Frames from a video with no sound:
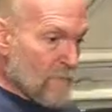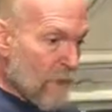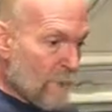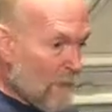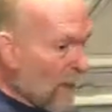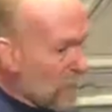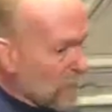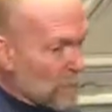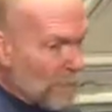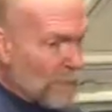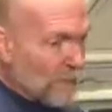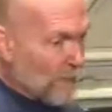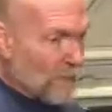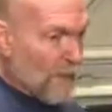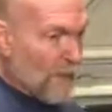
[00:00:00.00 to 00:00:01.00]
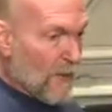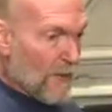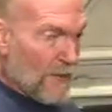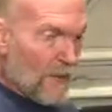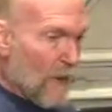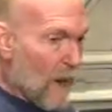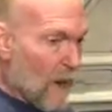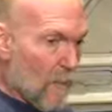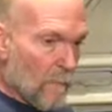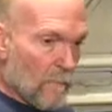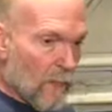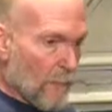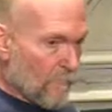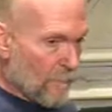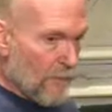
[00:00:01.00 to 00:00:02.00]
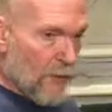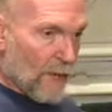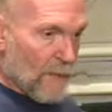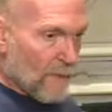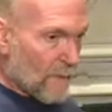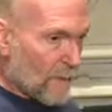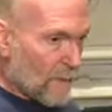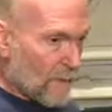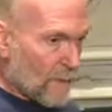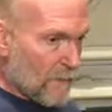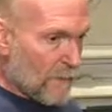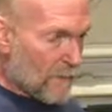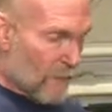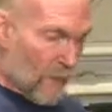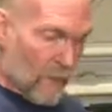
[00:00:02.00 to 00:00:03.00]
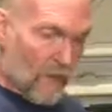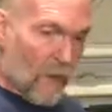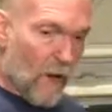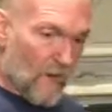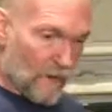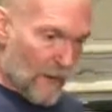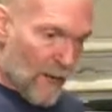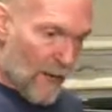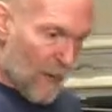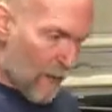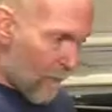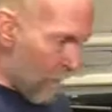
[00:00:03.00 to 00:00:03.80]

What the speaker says: not doing it tonight. I'm done. It's been a long day.